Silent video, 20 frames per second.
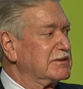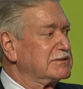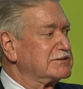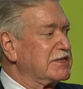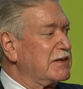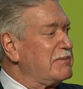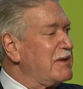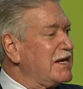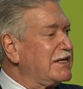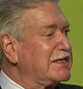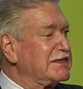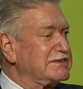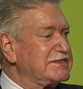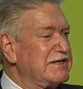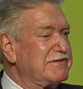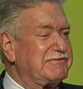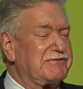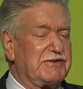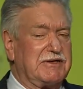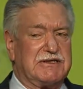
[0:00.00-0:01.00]
to make a
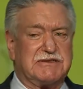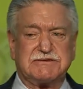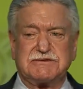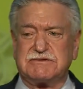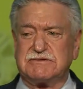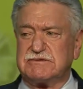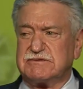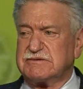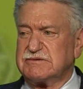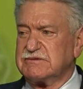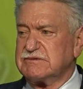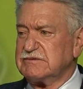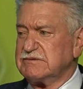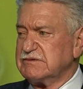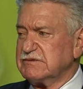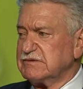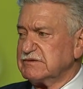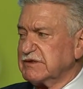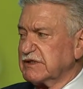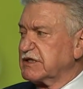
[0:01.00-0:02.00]
difference,
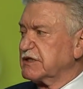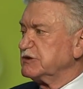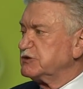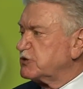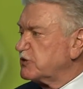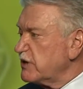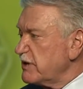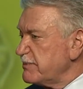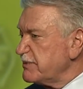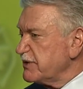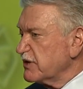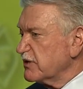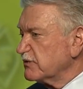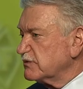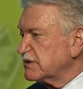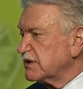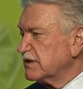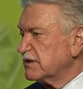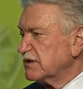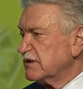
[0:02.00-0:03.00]
to
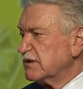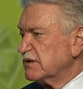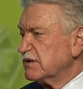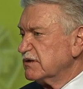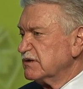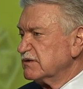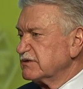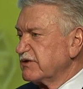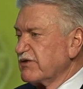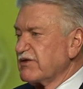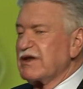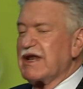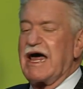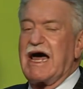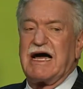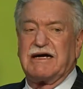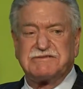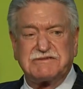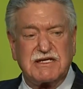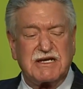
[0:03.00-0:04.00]
contribute to the
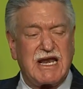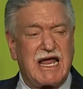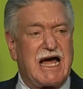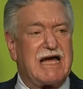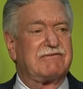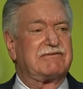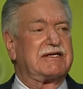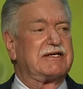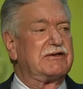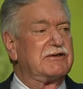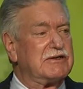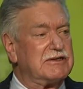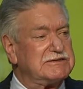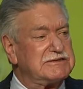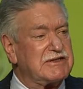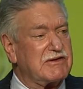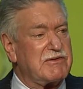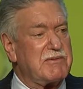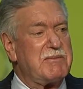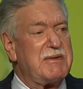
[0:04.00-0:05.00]
lives and livelihoods
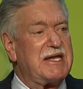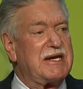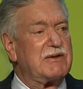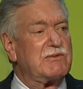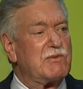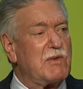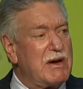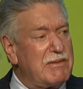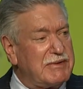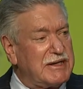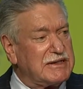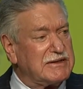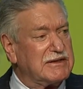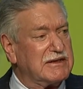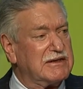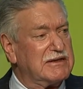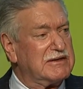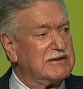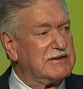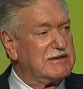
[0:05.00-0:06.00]
of the men and women
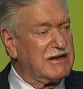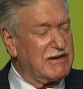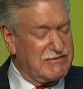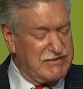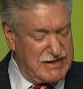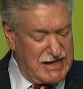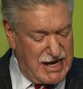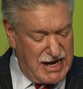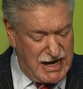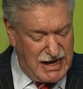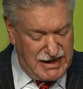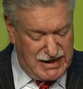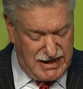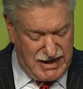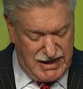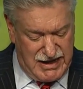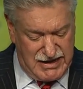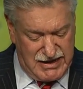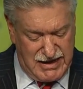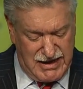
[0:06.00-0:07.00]
of the
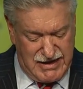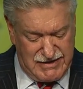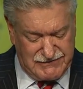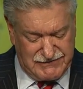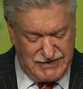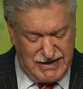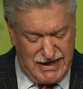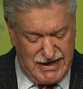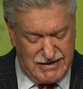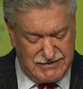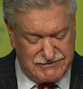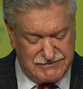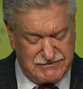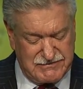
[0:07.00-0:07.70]
IAFF.